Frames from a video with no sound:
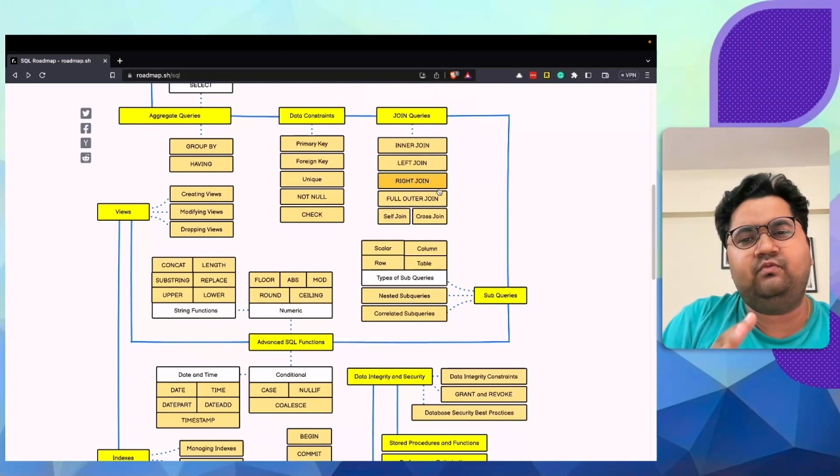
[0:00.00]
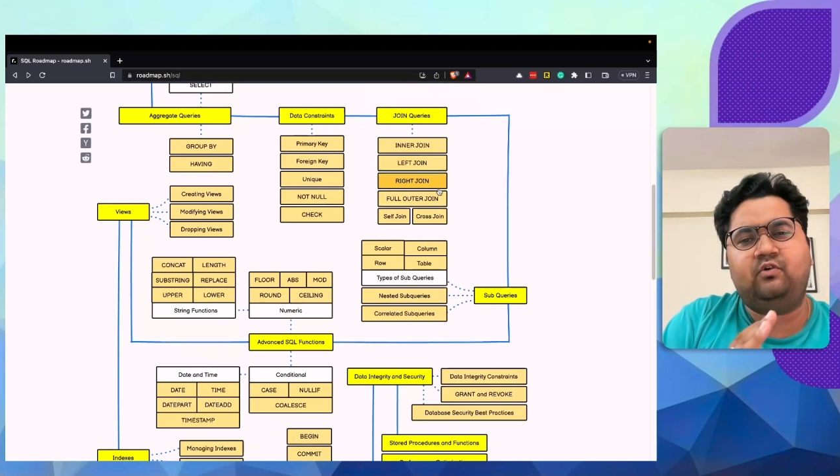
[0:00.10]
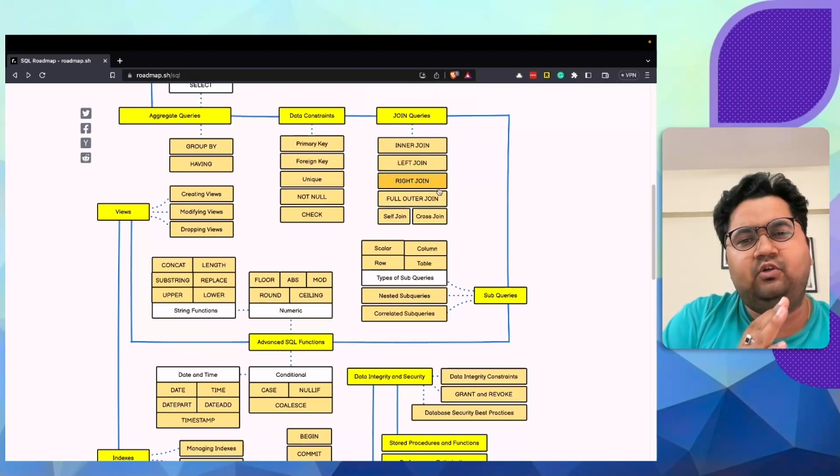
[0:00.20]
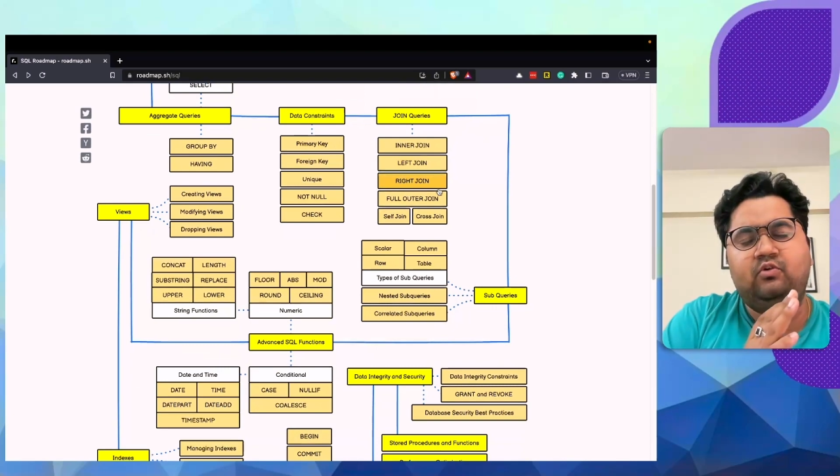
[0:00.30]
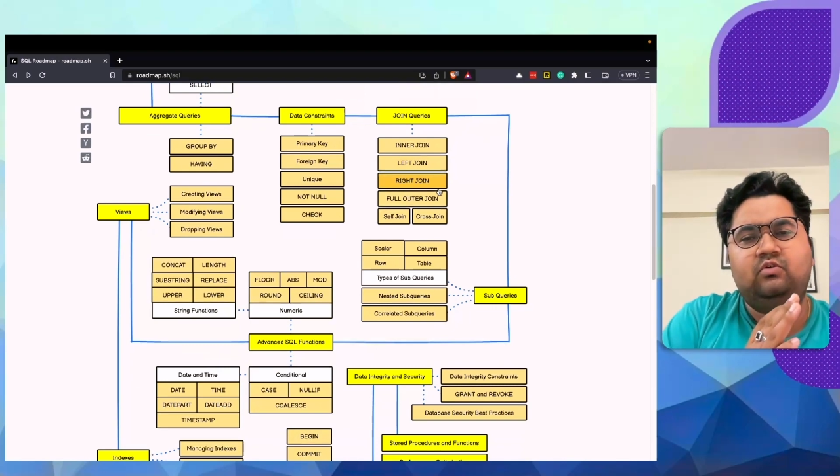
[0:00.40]

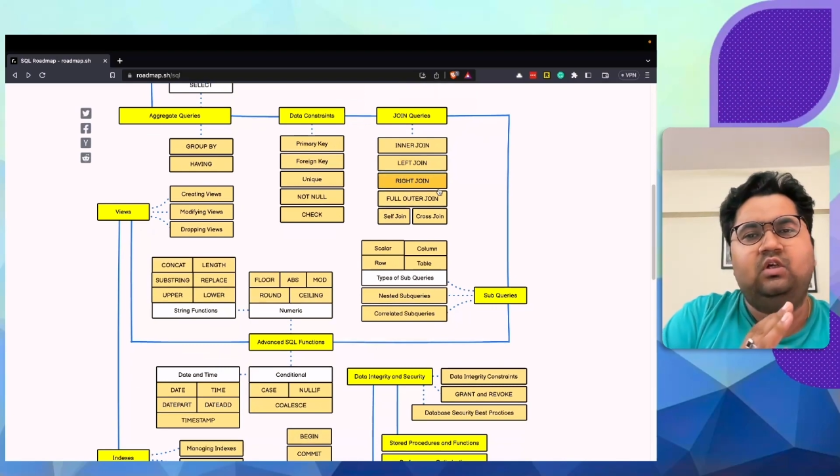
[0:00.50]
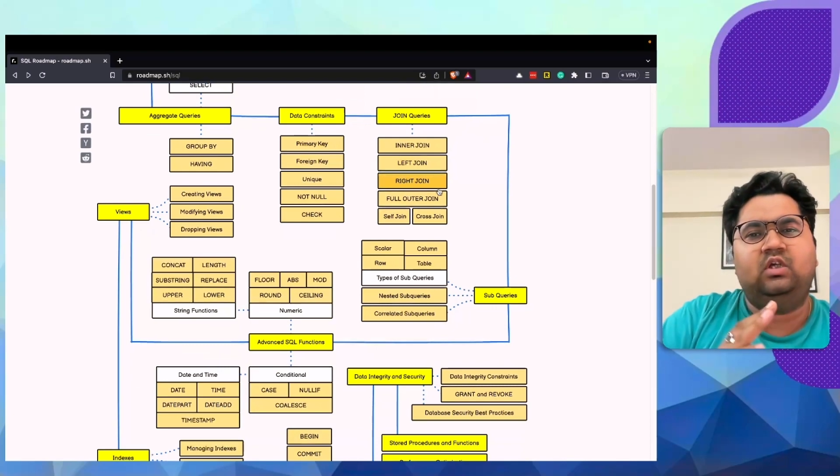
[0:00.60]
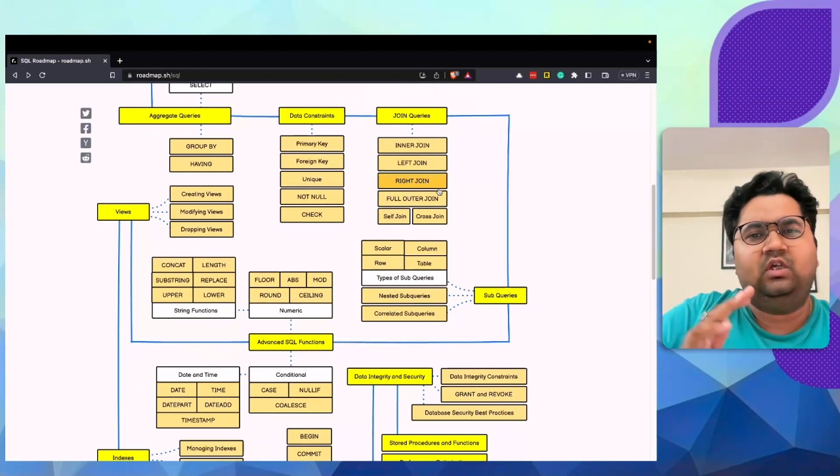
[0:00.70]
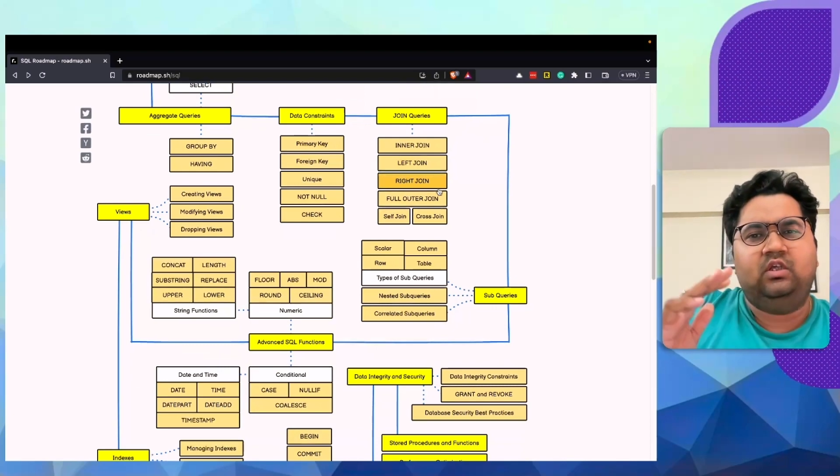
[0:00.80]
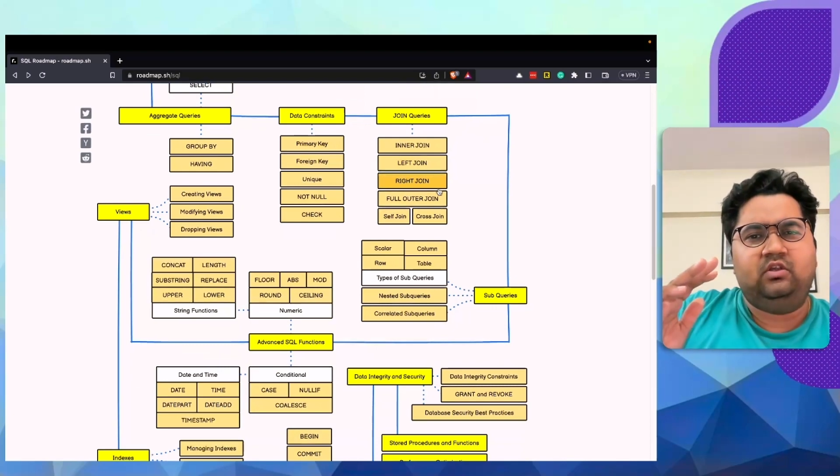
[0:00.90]
on to
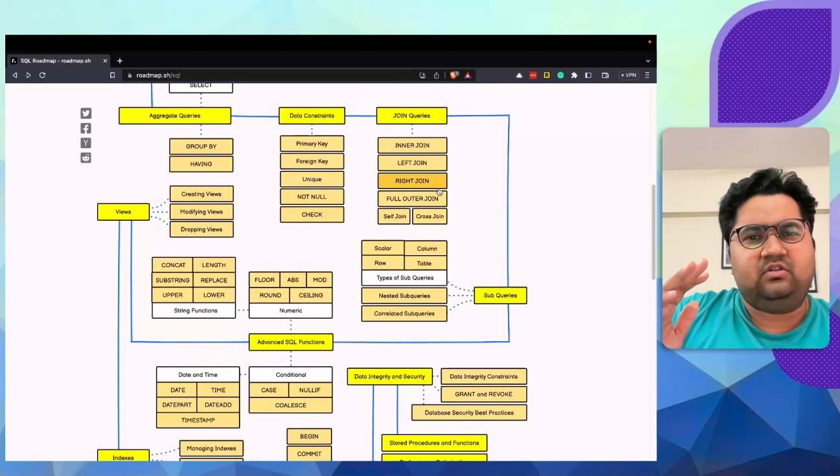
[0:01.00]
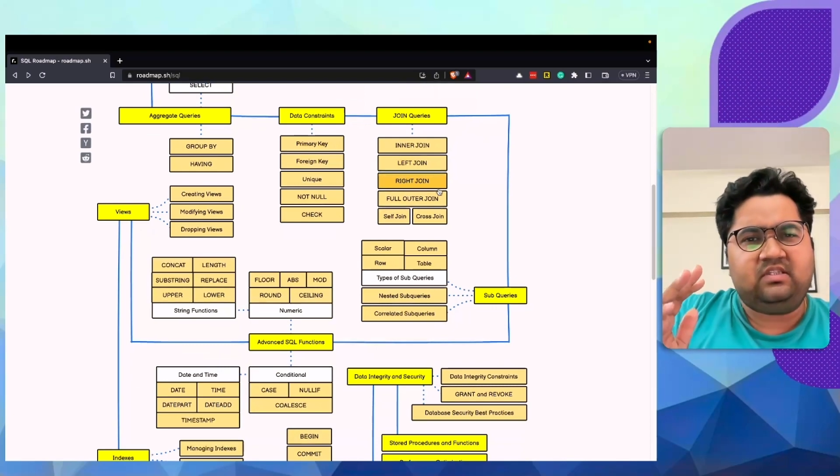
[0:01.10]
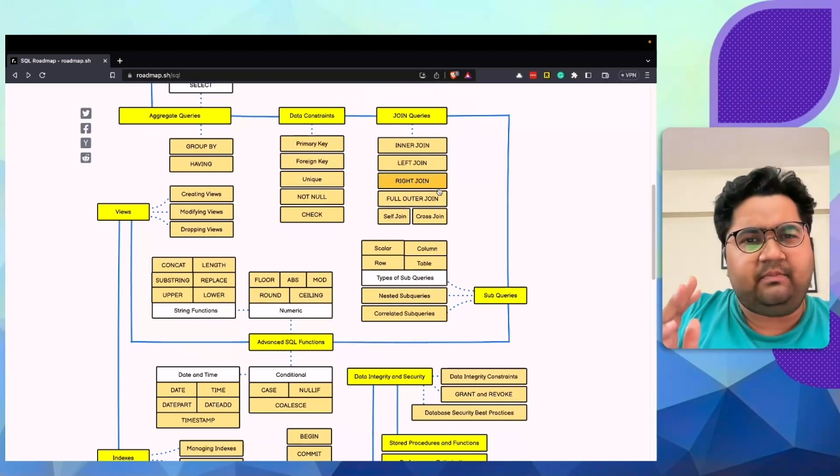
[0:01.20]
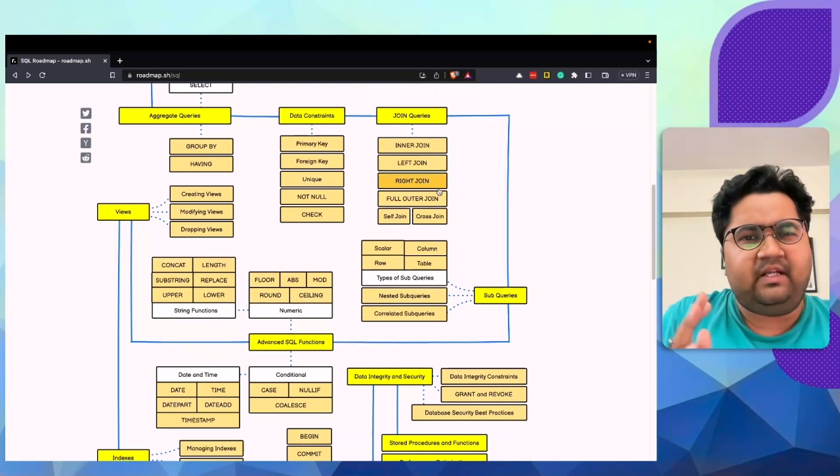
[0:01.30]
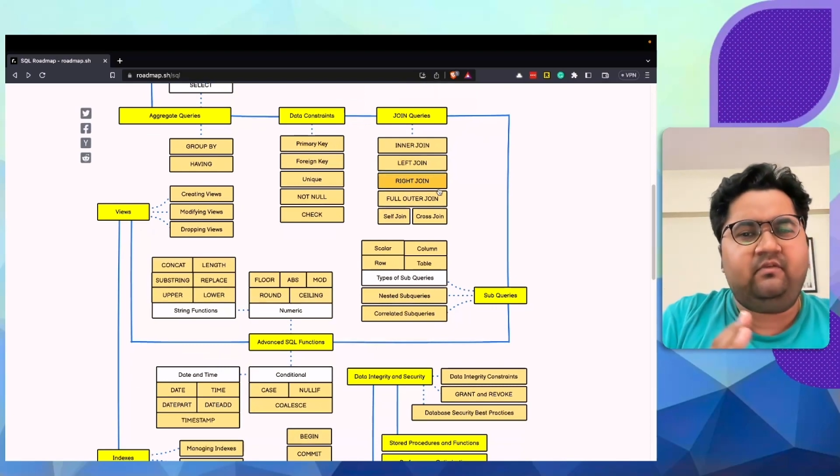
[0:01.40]

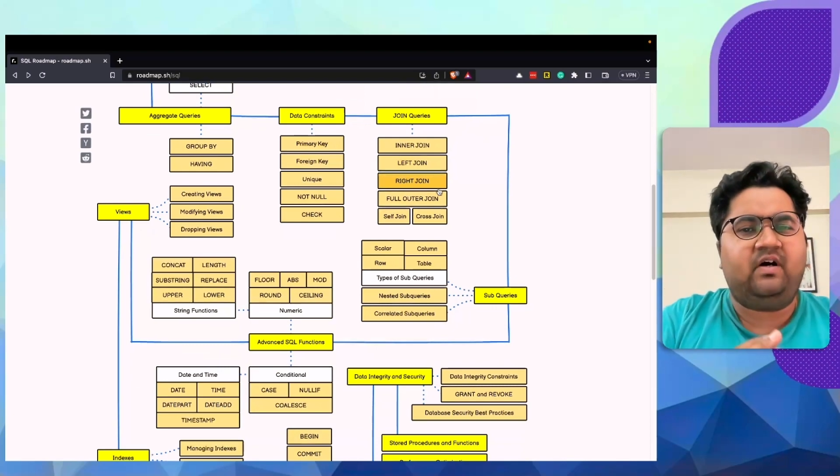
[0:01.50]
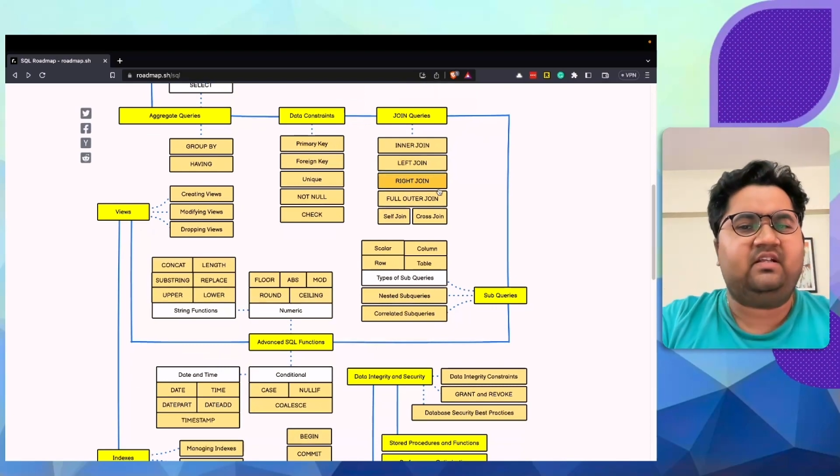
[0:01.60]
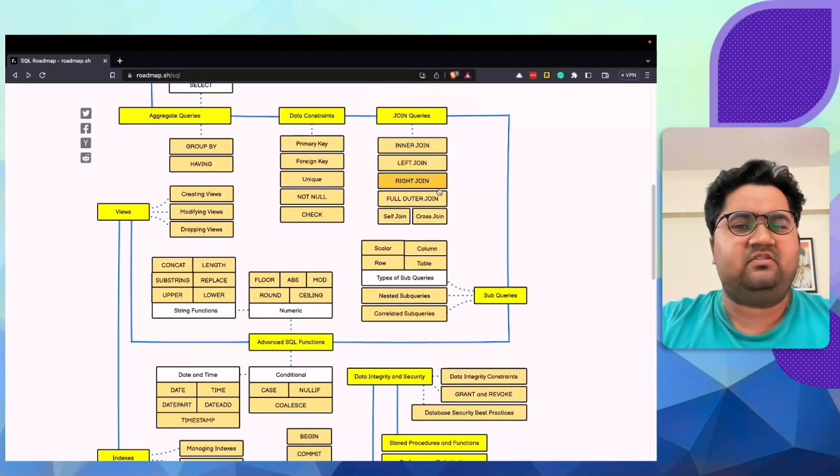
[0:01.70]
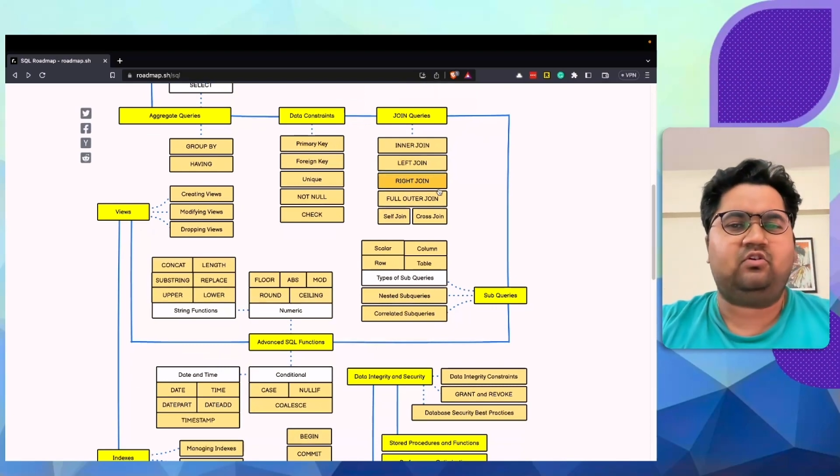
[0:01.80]
some advanced